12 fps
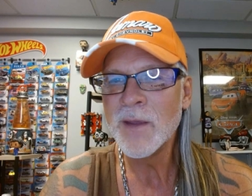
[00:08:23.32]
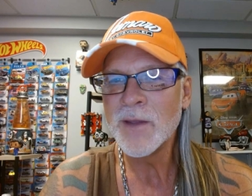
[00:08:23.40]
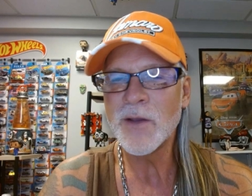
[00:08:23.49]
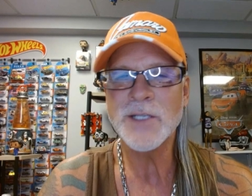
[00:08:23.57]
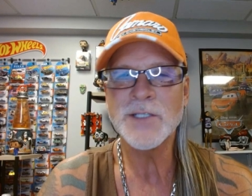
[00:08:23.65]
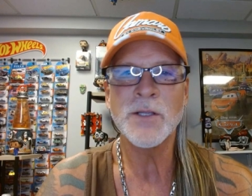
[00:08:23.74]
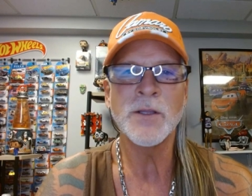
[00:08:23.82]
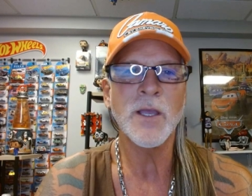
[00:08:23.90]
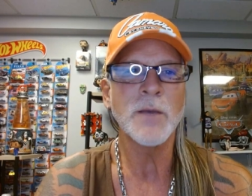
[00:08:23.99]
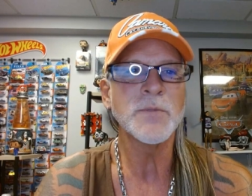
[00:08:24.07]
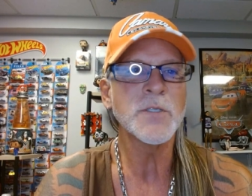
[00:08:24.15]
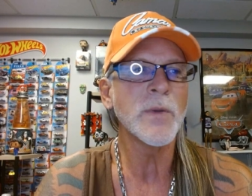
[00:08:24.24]
you guys can look
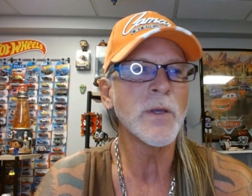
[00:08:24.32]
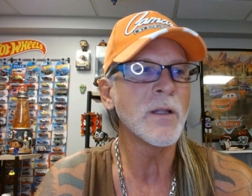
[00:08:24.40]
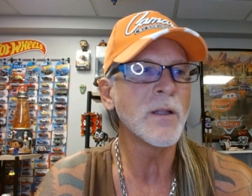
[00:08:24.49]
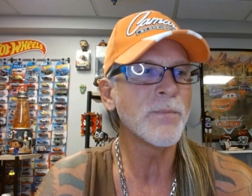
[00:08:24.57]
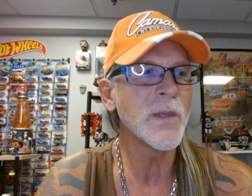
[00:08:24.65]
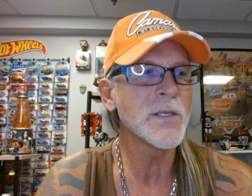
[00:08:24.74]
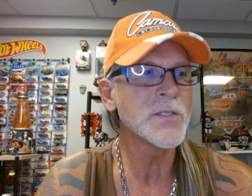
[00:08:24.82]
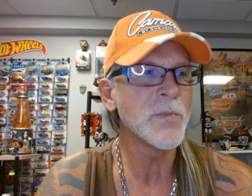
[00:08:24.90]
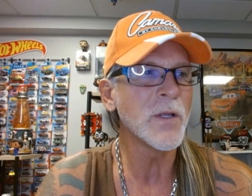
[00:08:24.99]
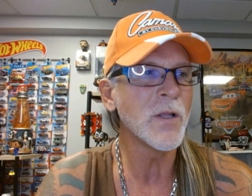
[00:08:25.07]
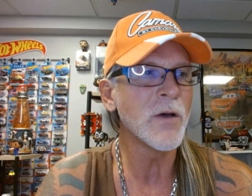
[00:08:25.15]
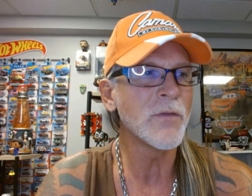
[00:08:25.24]
up spill
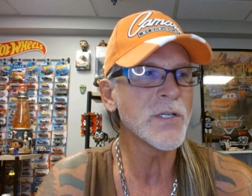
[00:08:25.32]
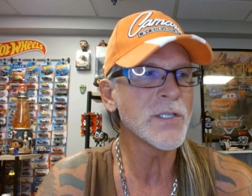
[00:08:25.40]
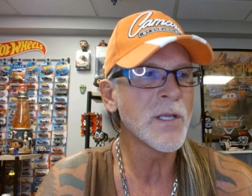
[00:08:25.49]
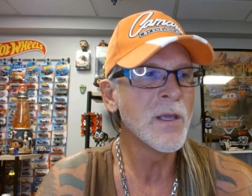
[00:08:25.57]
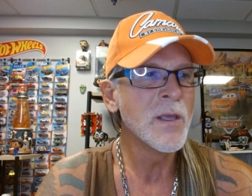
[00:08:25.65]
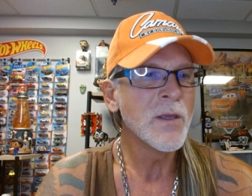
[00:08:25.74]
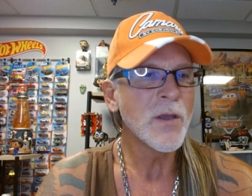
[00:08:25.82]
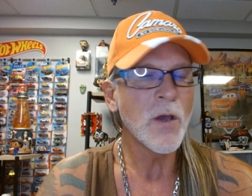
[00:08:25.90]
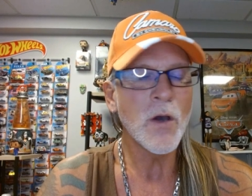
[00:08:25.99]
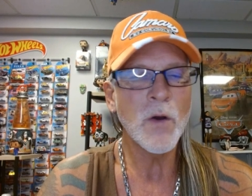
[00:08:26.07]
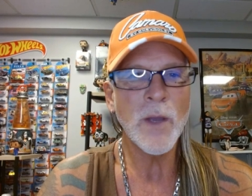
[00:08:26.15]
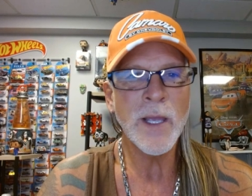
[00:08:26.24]
spillover. Just
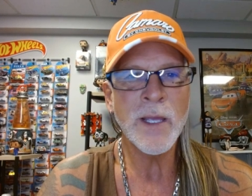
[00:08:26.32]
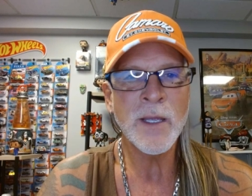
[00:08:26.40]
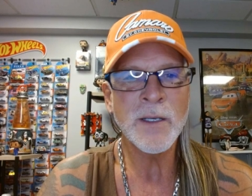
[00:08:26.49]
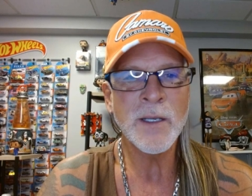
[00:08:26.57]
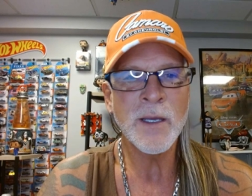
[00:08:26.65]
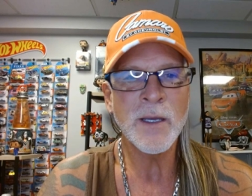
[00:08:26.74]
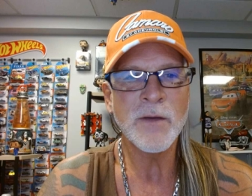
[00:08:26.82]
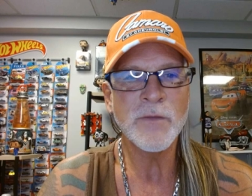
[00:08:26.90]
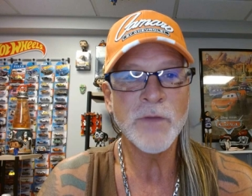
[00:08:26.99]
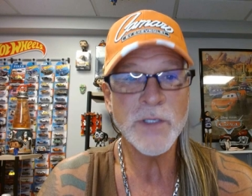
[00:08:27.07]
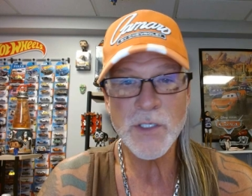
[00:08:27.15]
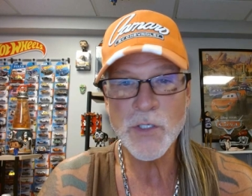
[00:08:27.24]
go and uh,
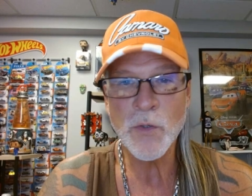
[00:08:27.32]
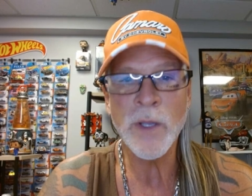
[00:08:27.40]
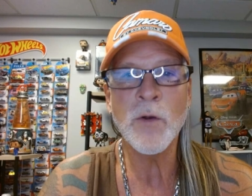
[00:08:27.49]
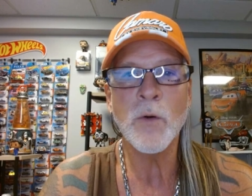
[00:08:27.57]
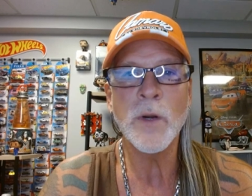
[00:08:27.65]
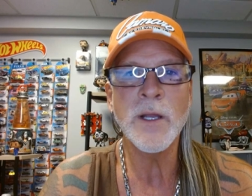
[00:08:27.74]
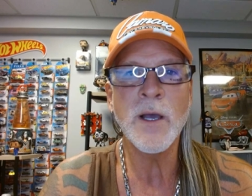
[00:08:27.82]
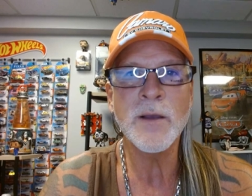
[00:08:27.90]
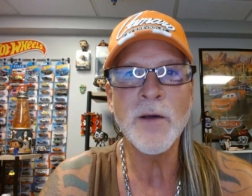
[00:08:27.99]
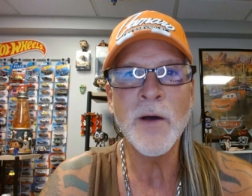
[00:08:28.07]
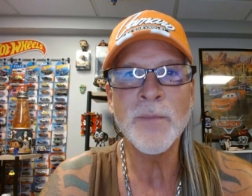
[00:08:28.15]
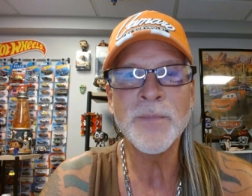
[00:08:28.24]
visit
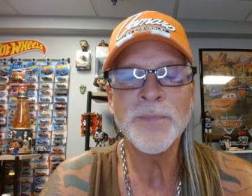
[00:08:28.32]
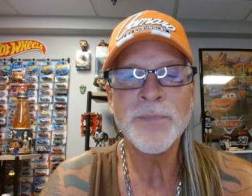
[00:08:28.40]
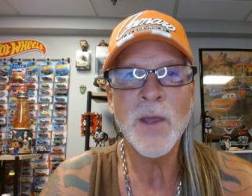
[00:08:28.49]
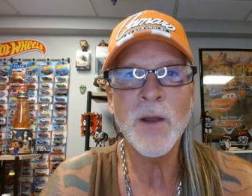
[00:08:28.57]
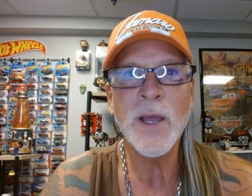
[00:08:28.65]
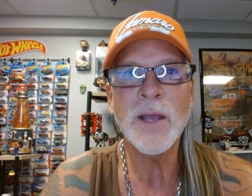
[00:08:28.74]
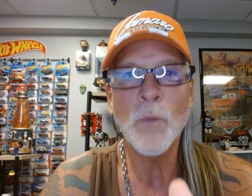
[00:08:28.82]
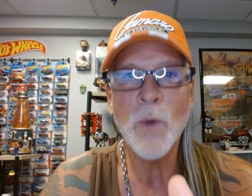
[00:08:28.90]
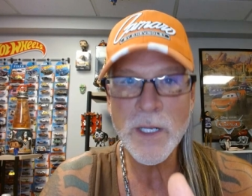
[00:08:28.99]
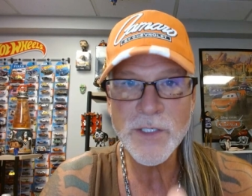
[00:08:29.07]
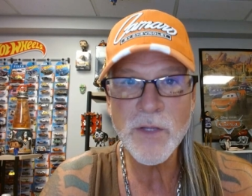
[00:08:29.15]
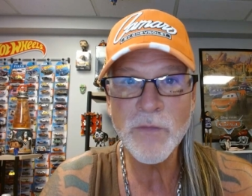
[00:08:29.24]
joincory.com. All right,
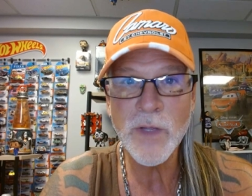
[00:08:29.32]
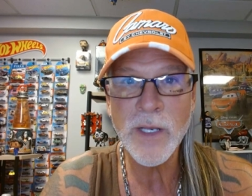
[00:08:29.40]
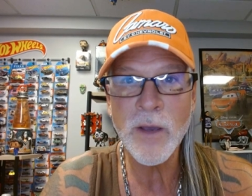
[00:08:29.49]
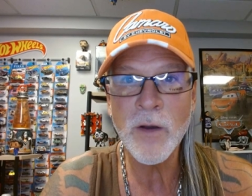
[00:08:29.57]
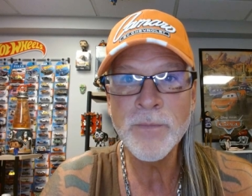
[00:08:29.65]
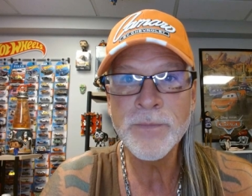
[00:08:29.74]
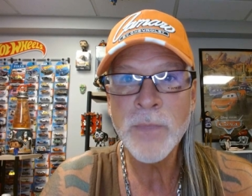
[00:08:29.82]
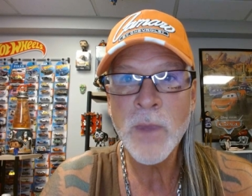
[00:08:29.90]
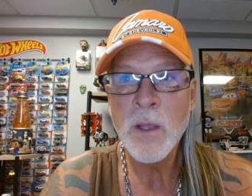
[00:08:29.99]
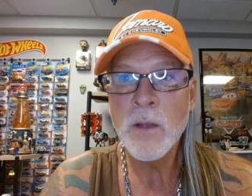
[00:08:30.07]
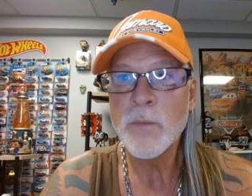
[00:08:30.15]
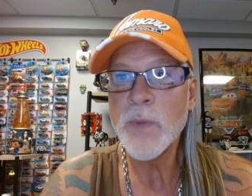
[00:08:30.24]
watch the video.
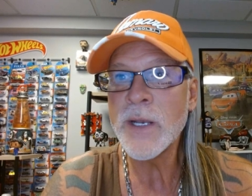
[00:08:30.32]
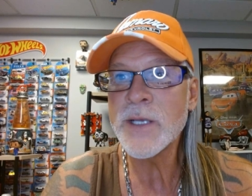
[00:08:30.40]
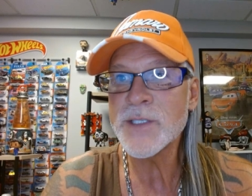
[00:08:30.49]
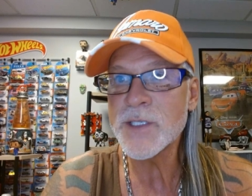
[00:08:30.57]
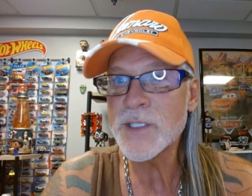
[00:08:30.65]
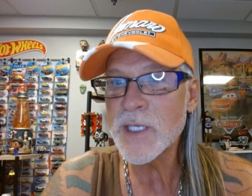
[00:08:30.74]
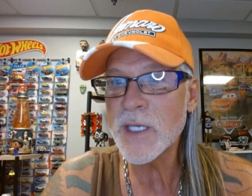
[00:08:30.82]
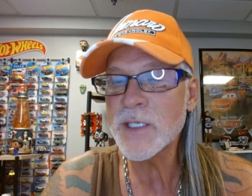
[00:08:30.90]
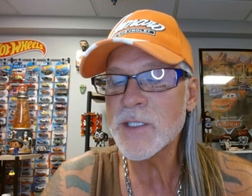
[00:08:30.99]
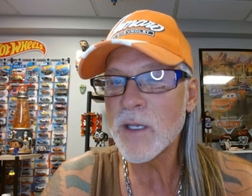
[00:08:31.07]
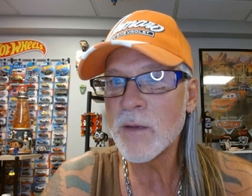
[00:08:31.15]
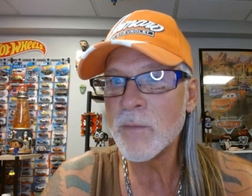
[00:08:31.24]
Ben has a
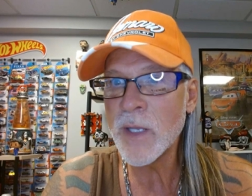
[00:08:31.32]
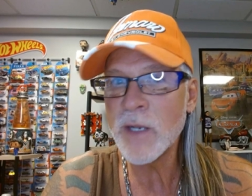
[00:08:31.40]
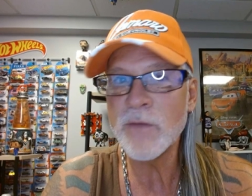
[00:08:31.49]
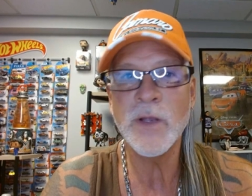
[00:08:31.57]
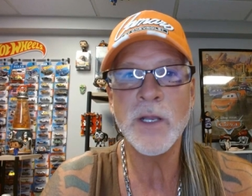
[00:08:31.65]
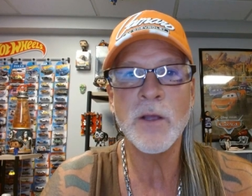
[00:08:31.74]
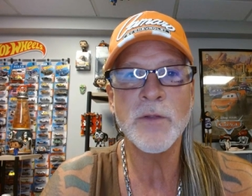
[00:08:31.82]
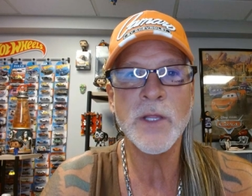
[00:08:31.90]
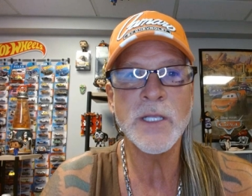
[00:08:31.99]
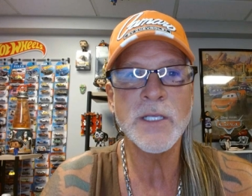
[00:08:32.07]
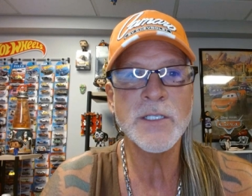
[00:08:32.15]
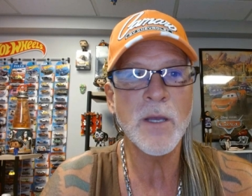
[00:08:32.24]
six minute video that
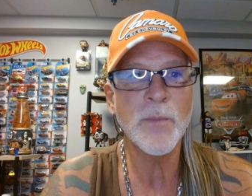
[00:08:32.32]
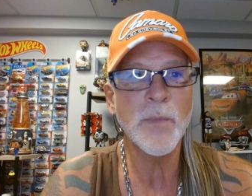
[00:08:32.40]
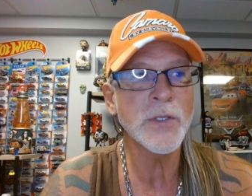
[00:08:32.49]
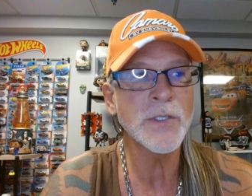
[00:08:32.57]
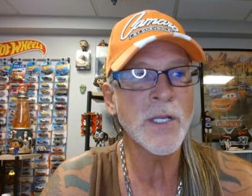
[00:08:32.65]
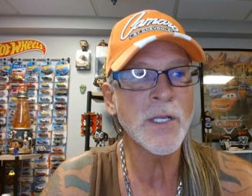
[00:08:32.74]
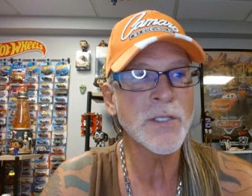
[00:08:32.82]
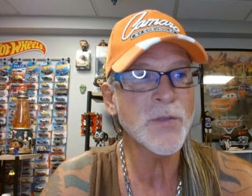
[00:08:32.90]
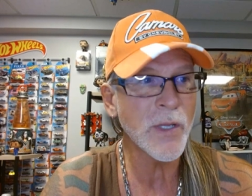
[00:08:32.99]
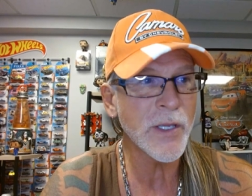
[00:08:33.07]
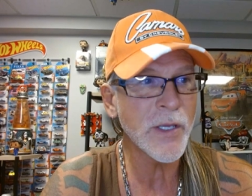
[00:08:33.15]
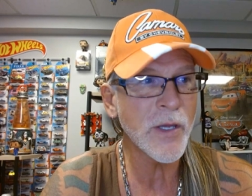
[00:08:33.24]
he's uh, produced, and it's
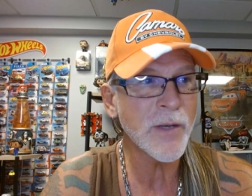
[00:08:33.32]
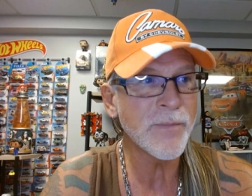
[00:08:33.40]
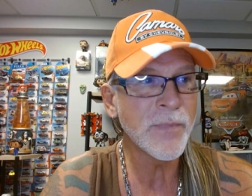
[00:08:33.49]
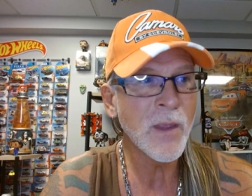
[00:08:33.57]
really good